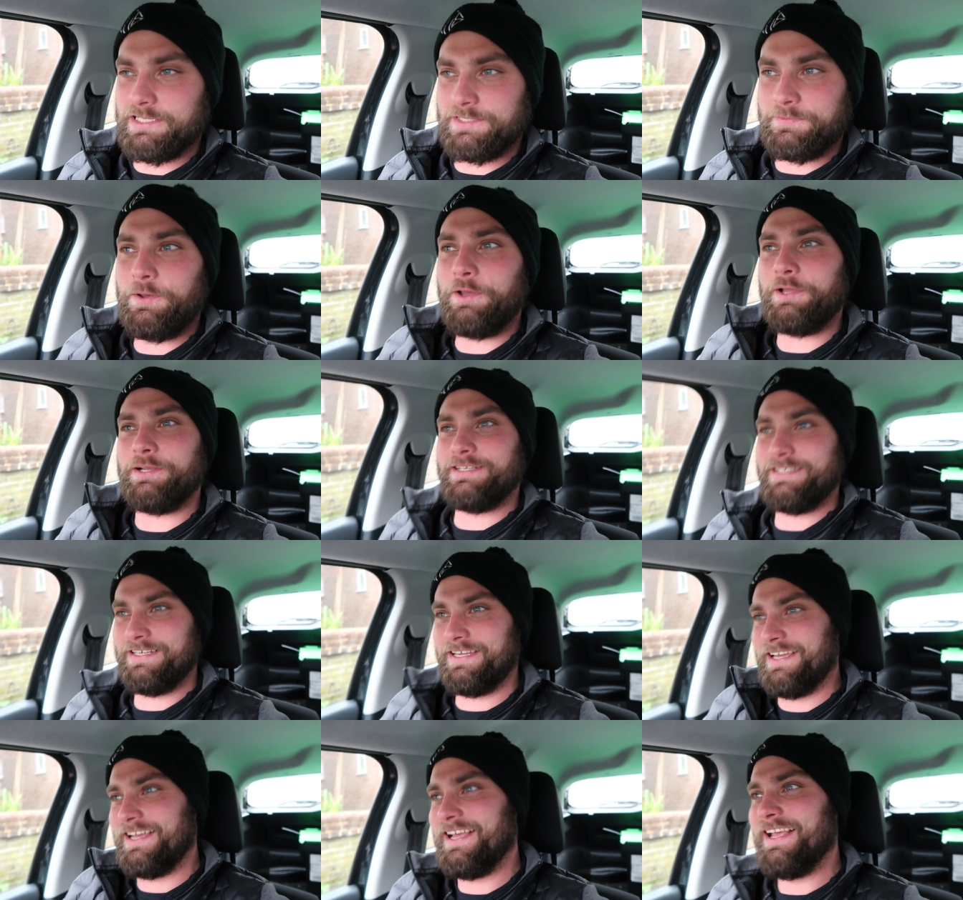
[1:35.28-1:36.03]

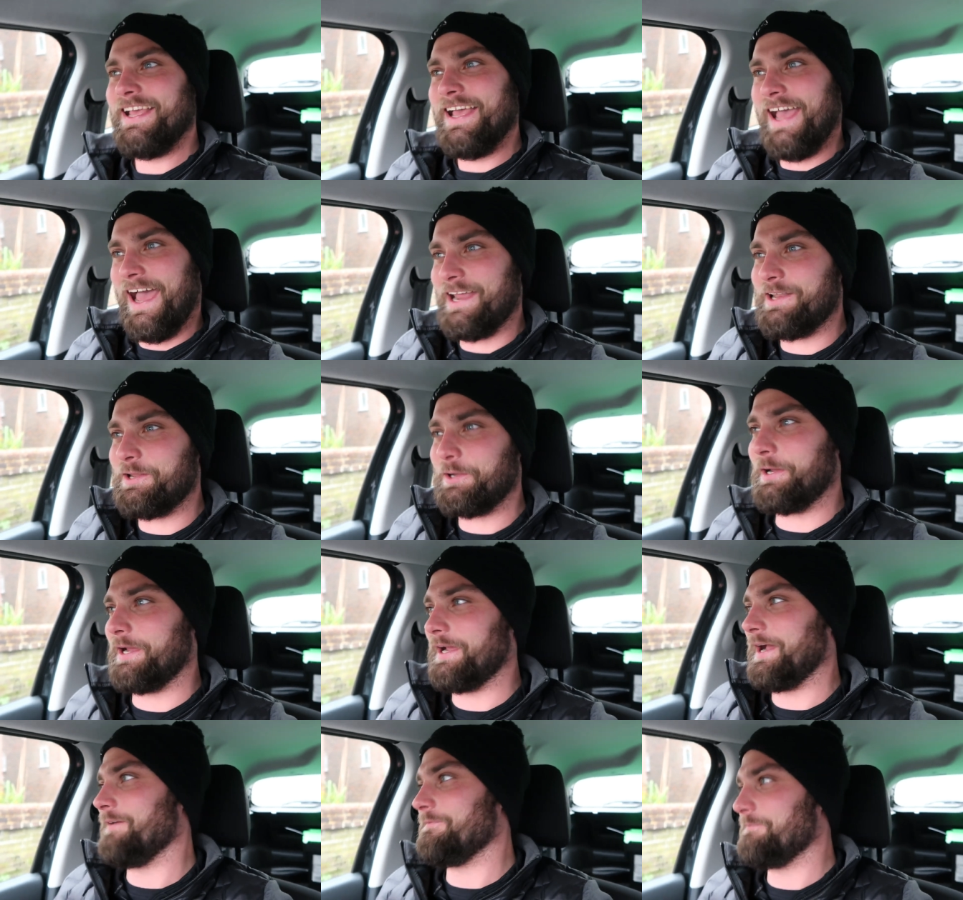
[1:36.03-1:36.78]
husband and
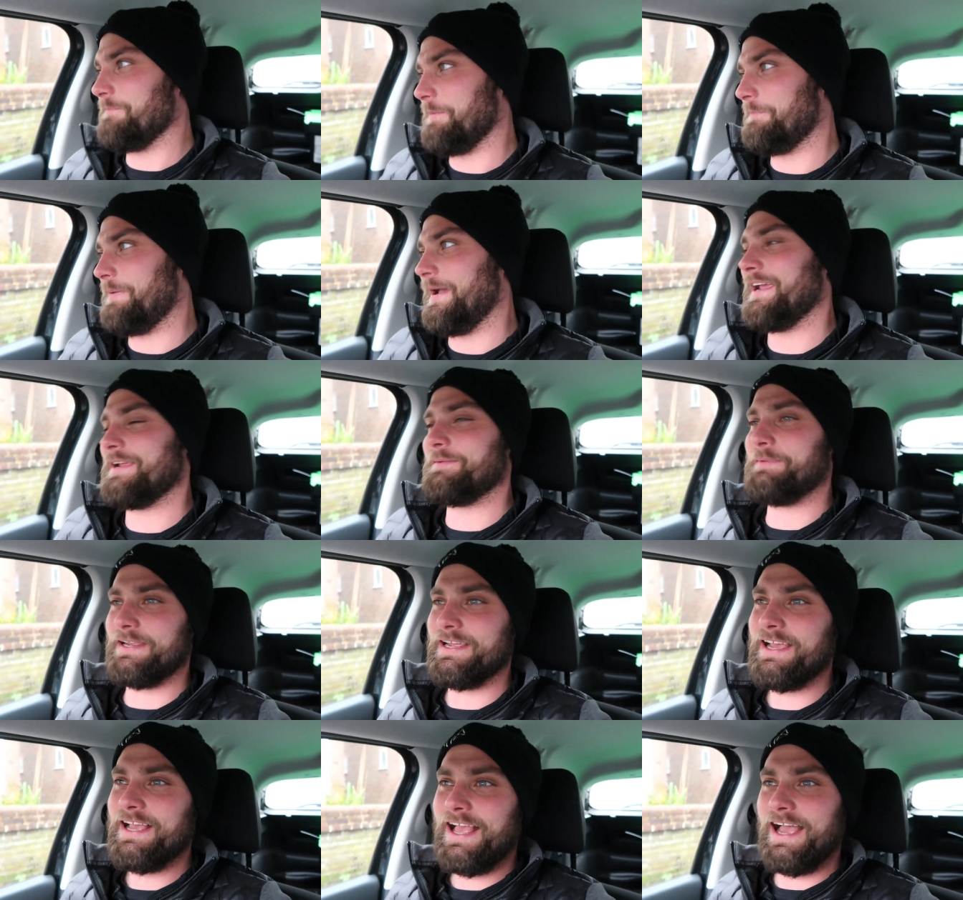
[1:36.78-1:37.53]
looking after my
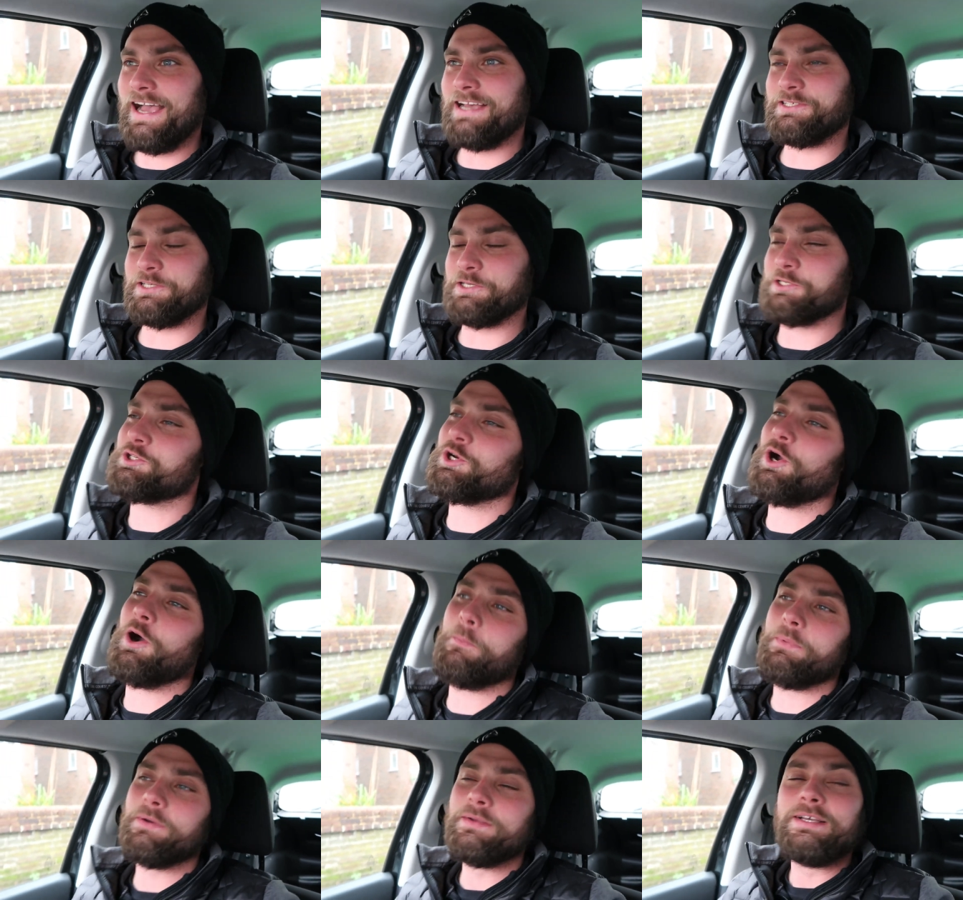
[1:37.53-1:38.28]
baby as a
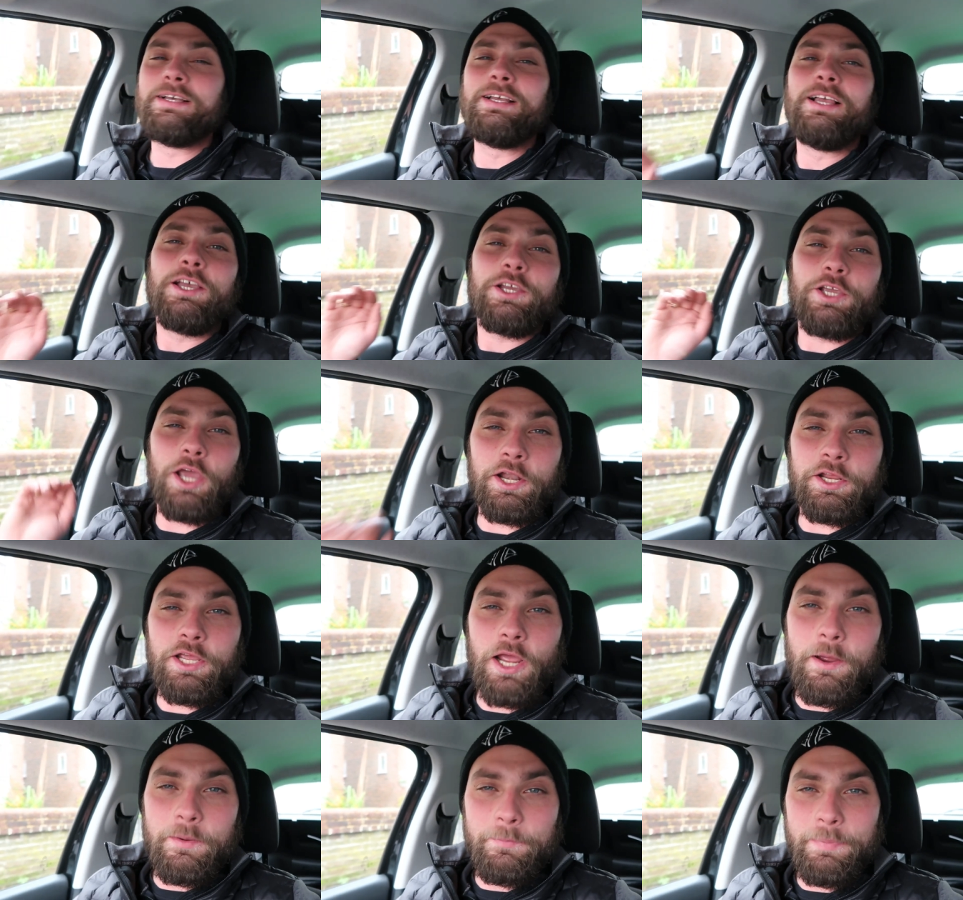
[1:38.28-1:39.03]
job. Going
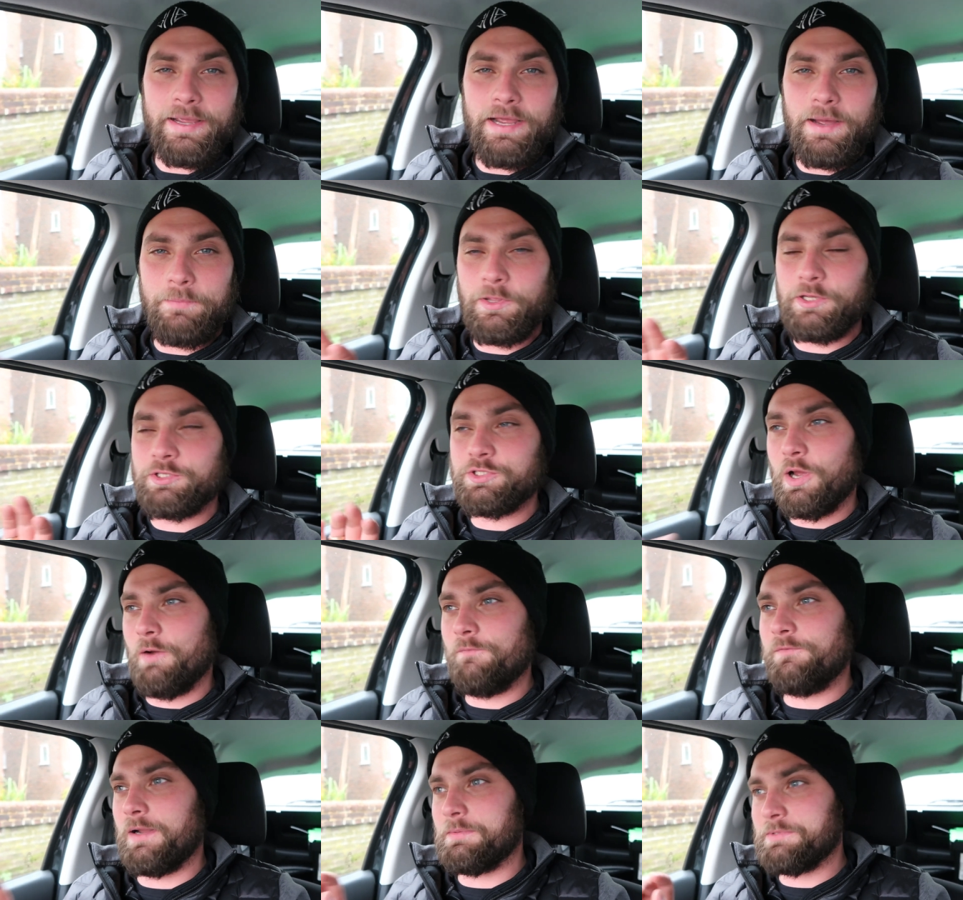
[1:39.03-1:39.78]
to go and pick up those
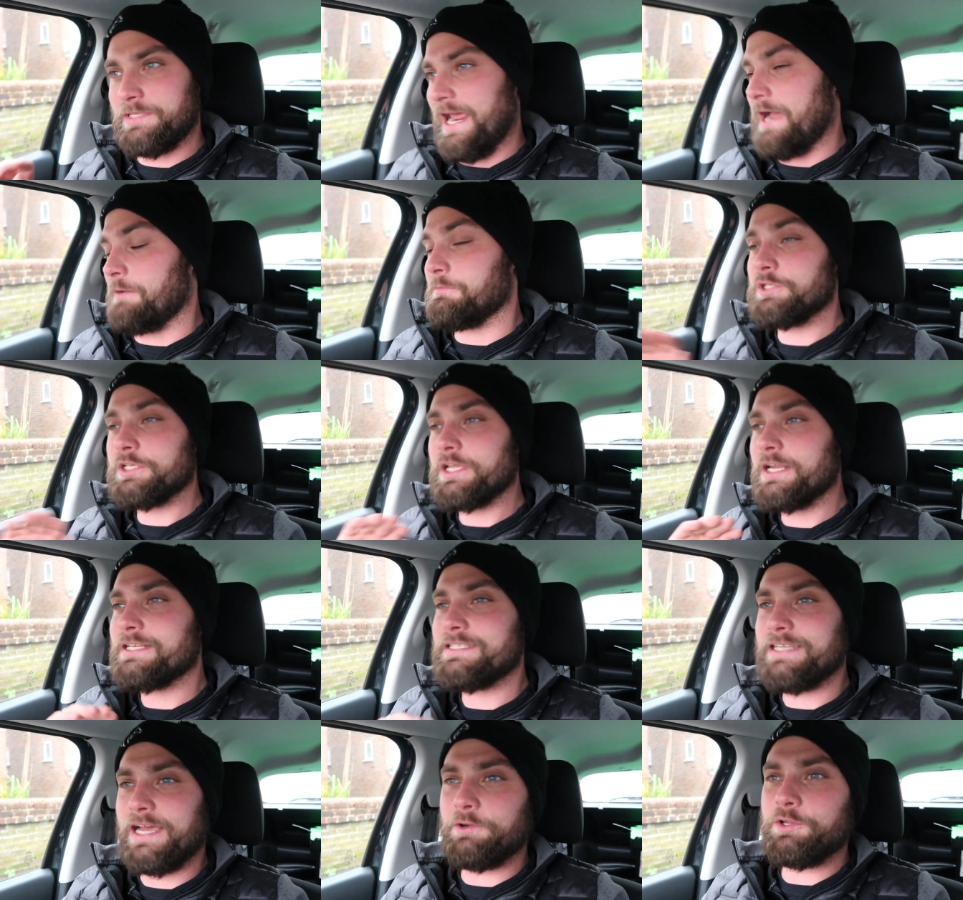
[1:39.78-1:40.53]
golf clubs now. I'm just
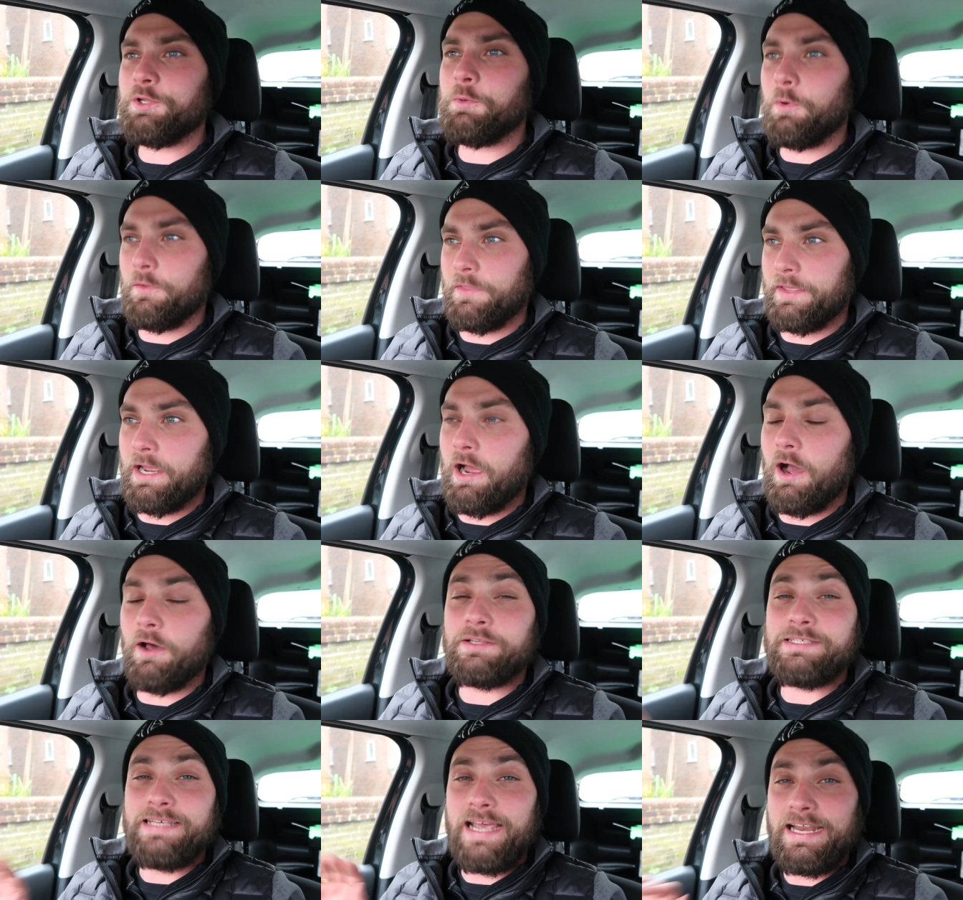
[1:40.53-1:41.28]
going to tell you what they
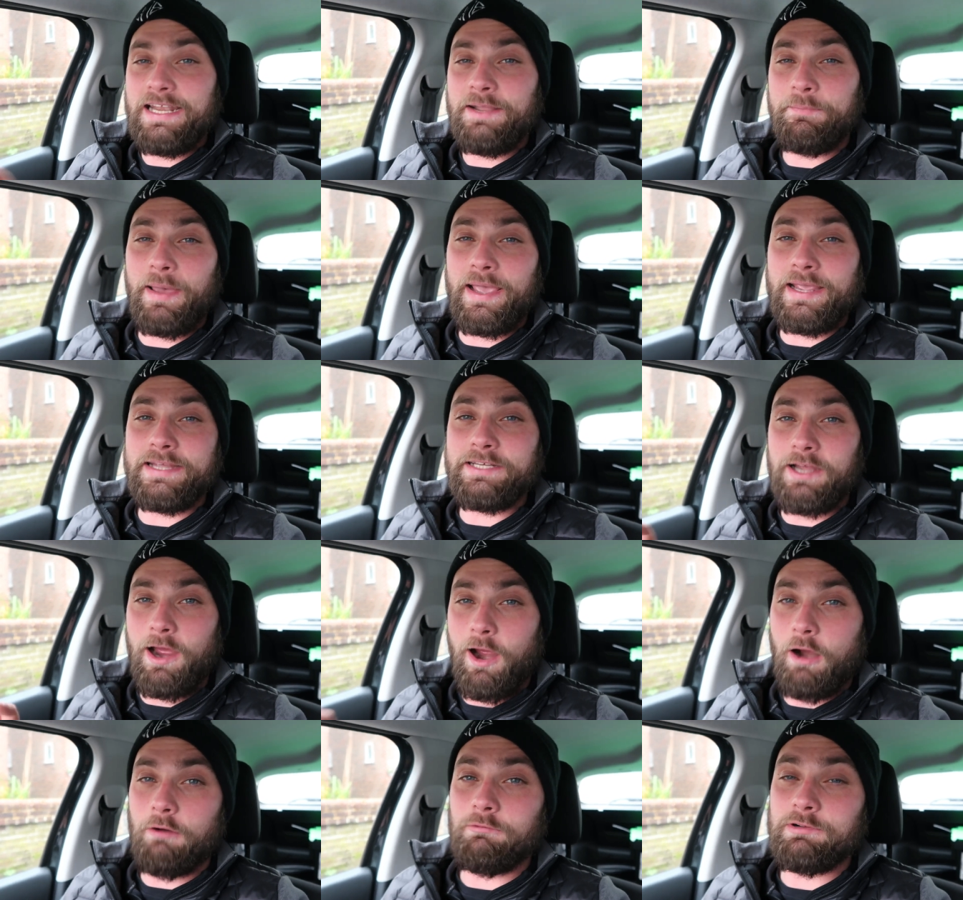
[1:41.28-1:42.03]
are. TaylorMade
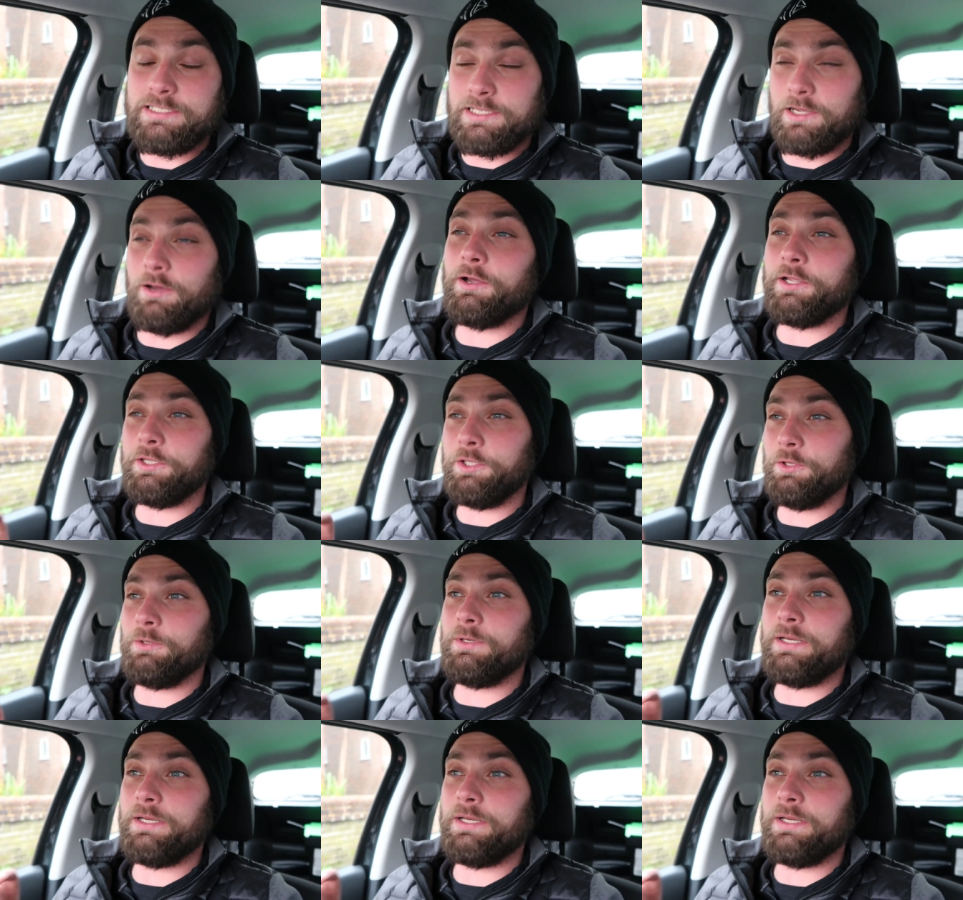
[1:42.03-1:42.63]
RSI